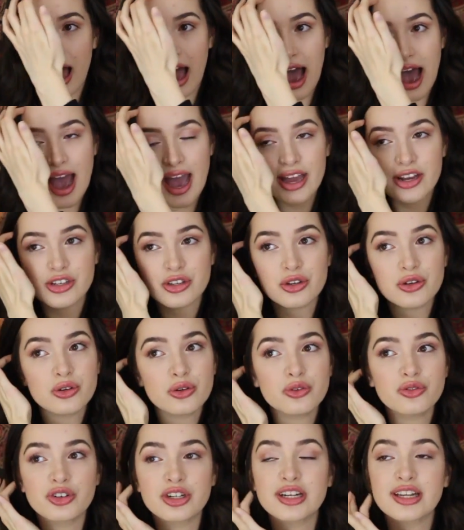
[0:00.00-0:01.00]
I
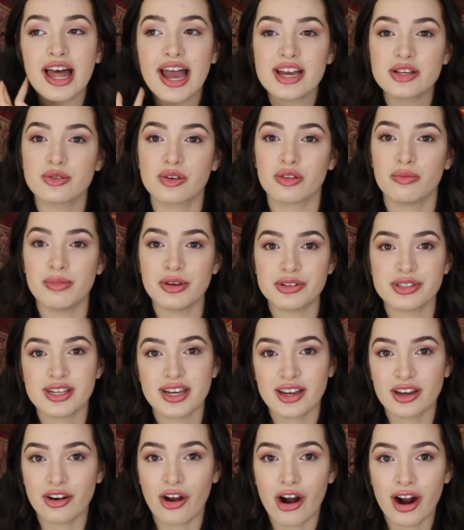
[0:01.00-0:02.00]
do realize with
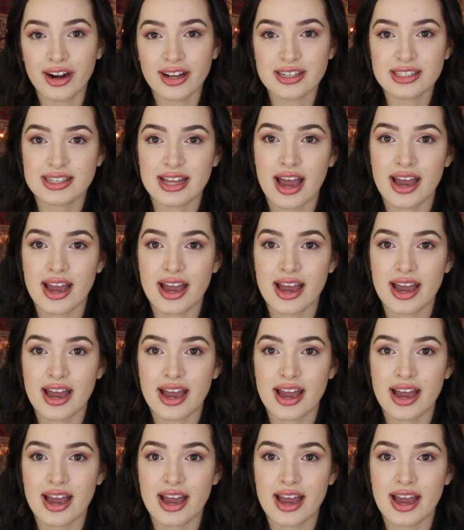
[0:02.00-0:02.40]
music and artists